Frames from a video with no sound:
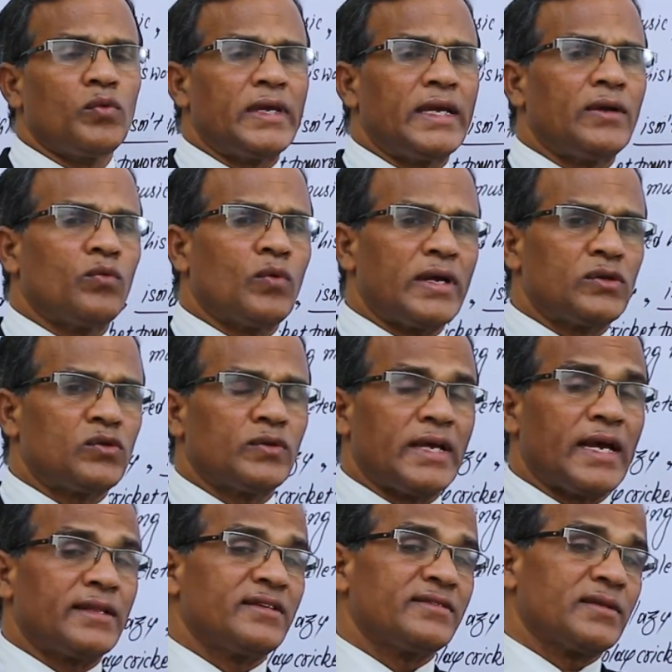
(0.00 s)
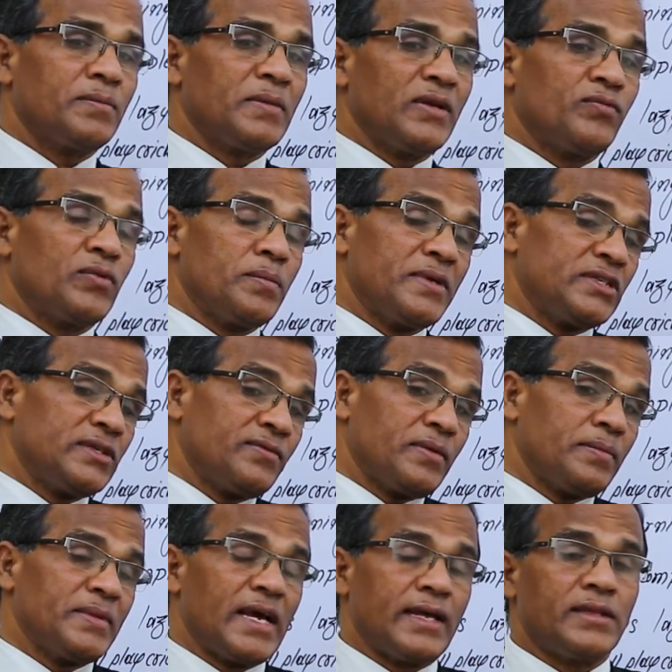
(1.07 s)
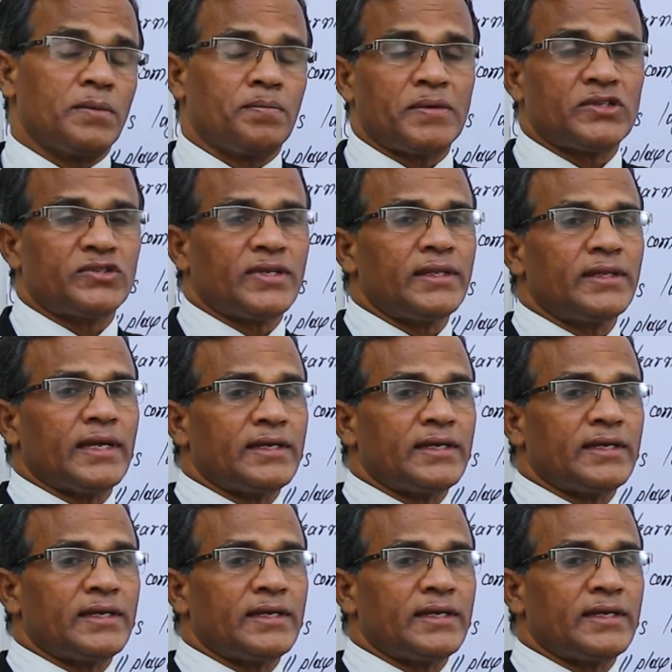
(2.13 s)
we want to gather some information from the other person,